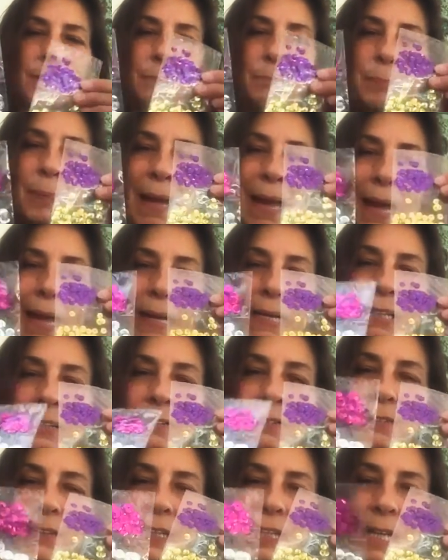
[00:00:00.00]
bag of
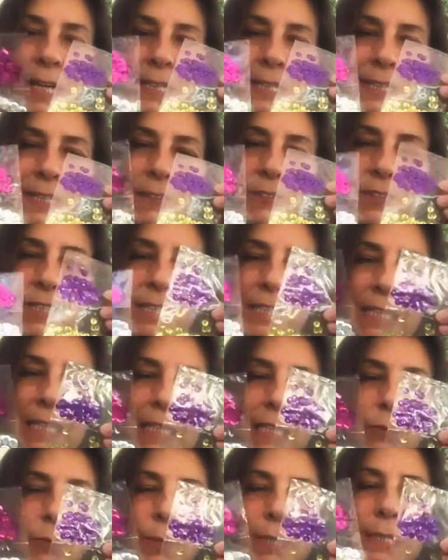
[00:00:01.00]
lots of
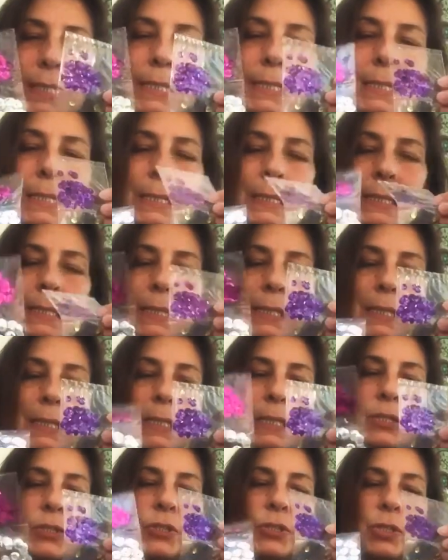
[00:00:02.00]
sequins,
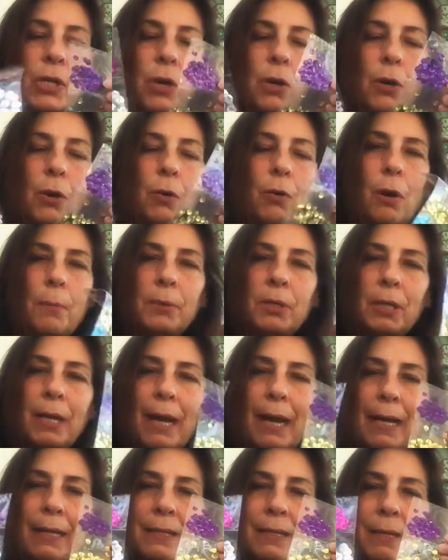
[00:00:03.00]
so I'm going to
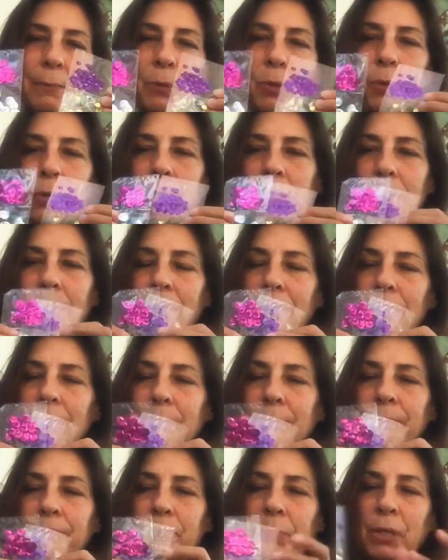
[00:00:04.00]
add them on,
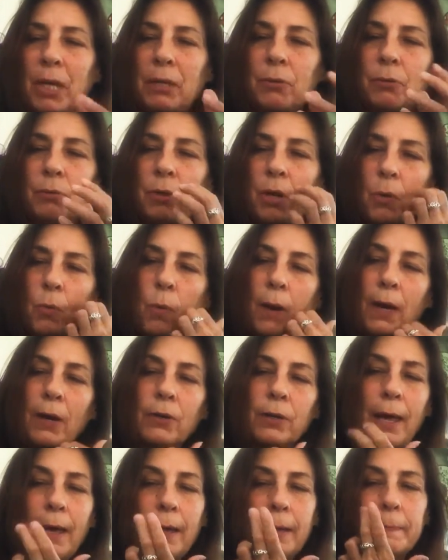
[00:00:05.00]
but I don't know where
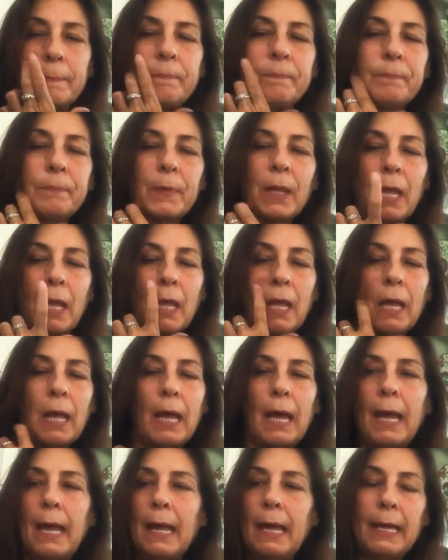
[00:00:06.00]
yet.
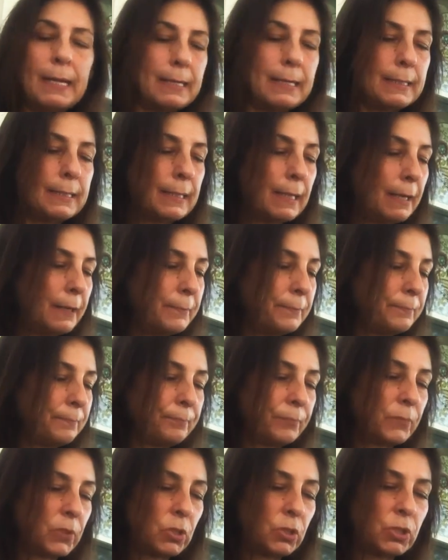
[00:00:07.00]
And
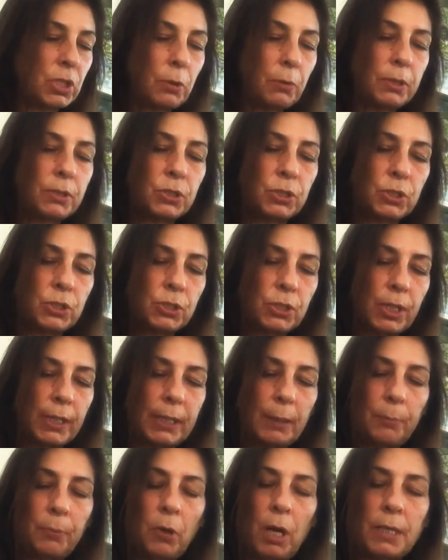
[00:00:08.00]
so it's just like
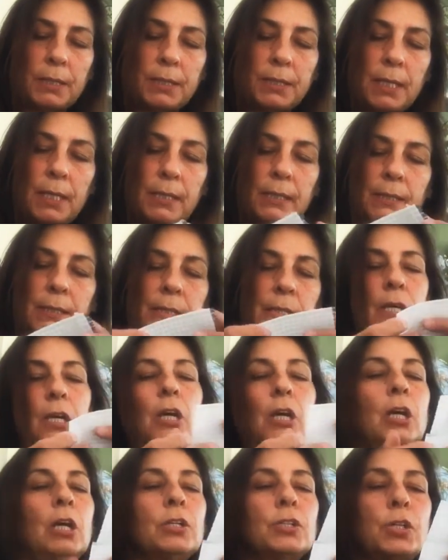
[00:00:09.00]
a process.
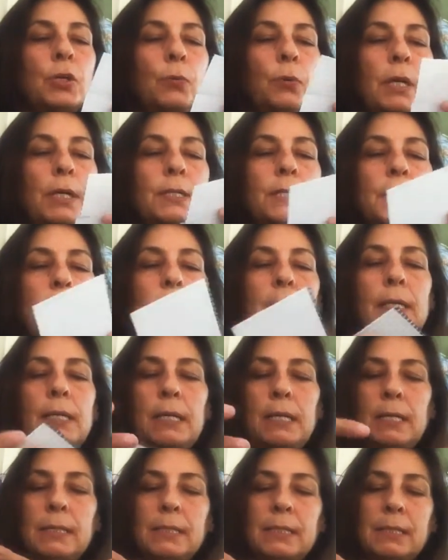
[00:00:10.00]
So what I did
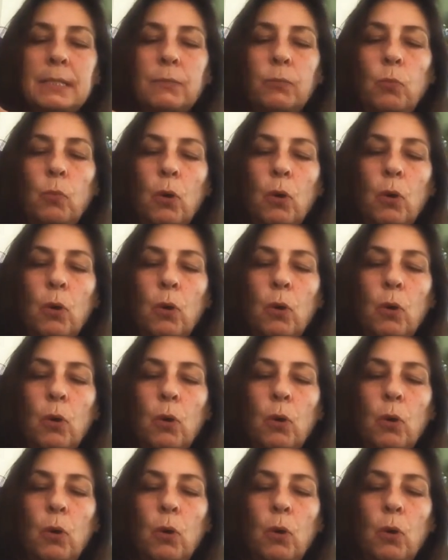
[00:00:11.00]
is the